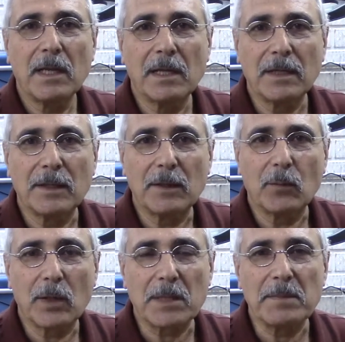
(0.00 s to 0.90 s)

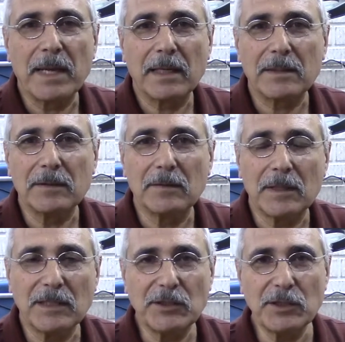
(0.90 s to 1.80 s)
and welcome back to
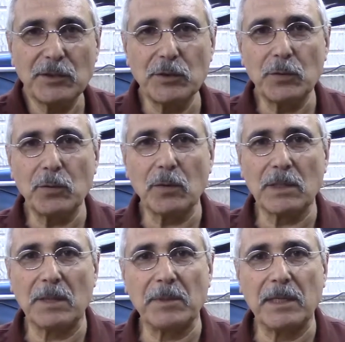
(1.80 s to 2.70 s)
E.G. Jewel
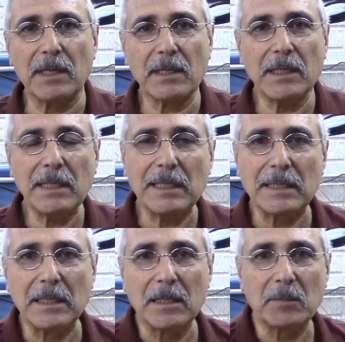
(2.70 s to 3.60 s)
Lapidary.
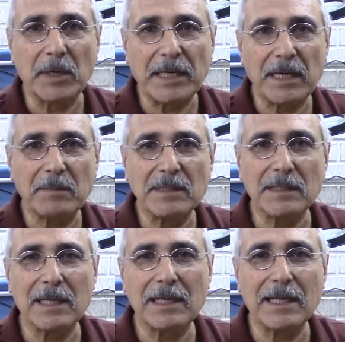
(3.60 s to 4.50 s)
My name
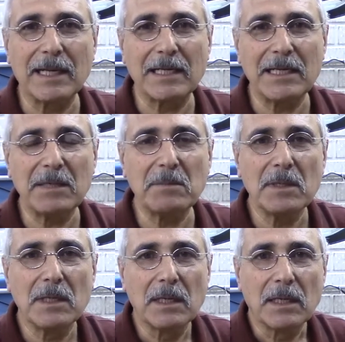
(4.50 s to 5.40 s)
is Ali Ghanim,
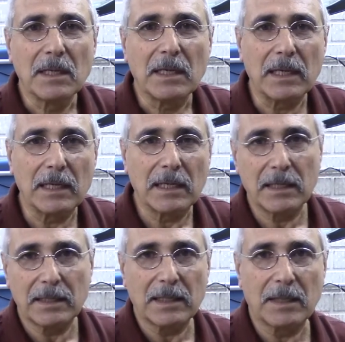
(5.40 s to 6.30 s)

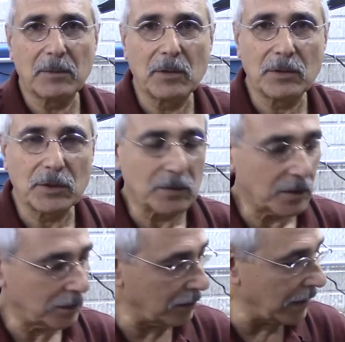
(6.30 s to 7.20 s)
and I'm going to show
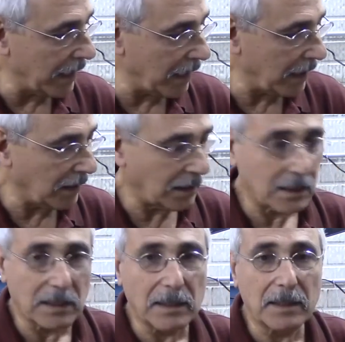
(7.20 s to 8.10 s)
you today
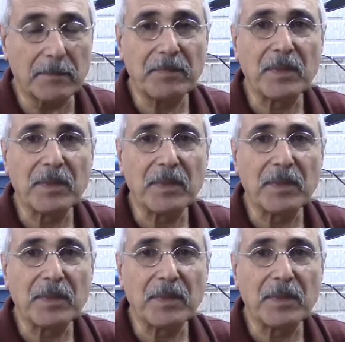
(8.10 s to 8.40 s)
on